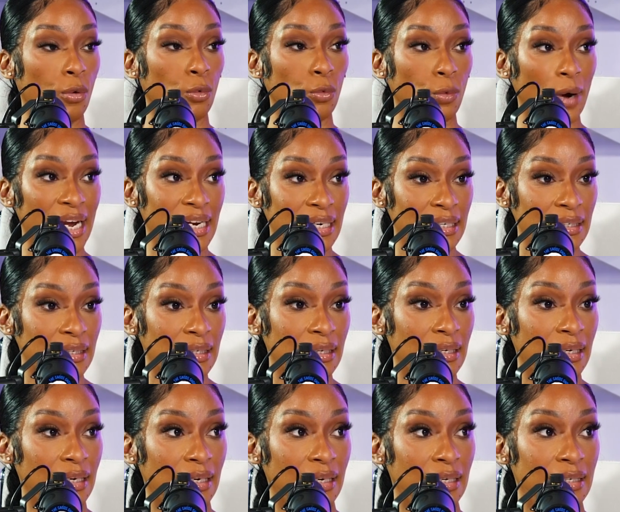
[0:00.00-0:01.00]
Raina,
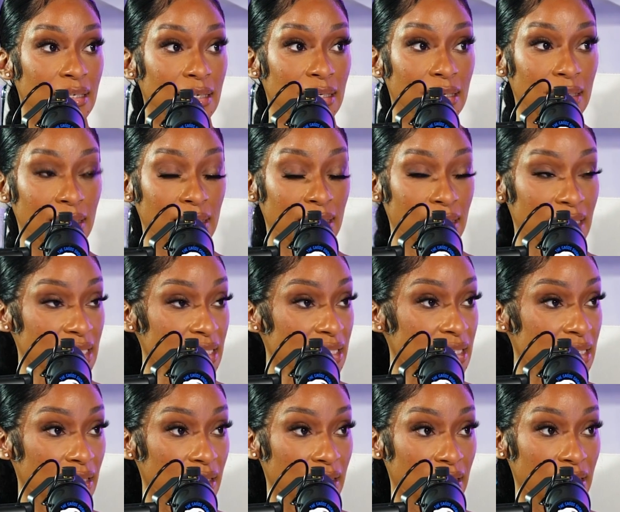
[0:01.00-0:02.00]

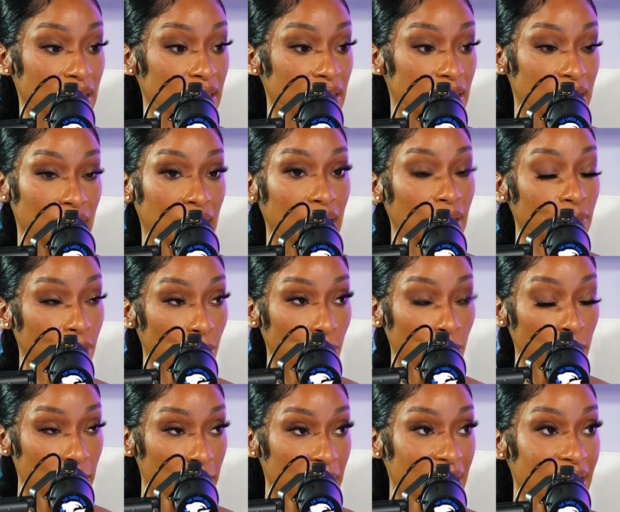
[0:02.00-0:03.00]
Lisa, the
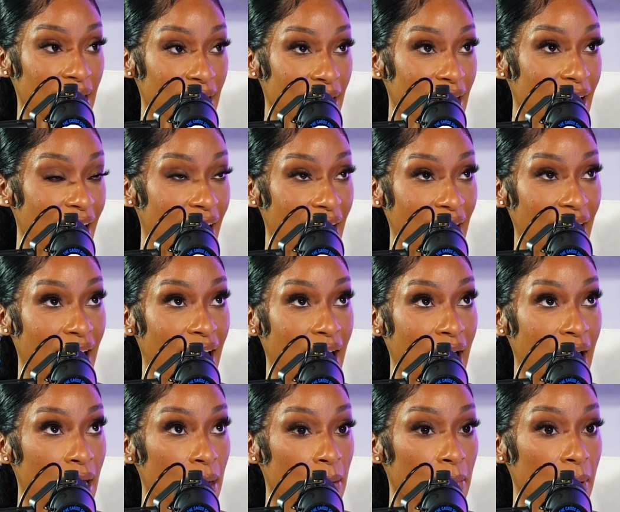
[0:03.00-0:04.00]
women that
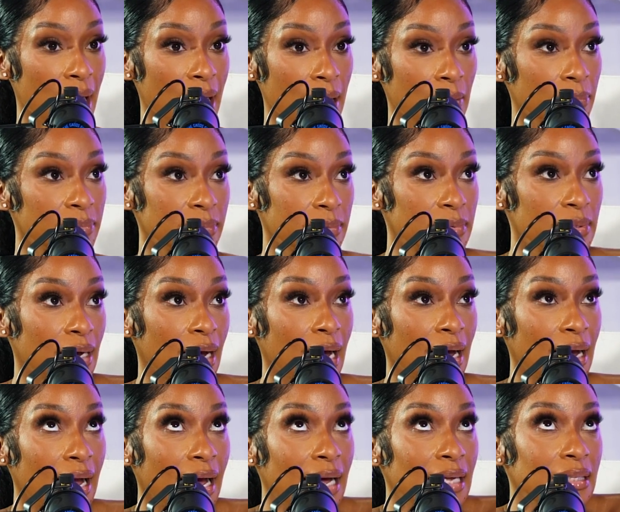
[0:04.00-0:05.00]

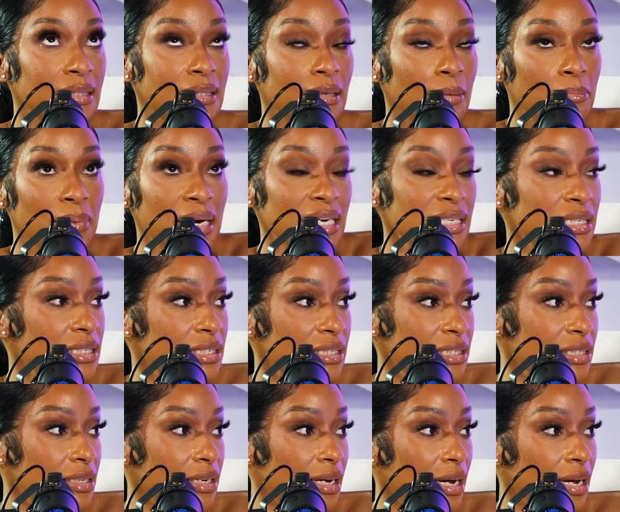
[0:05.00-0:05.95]
I got the best.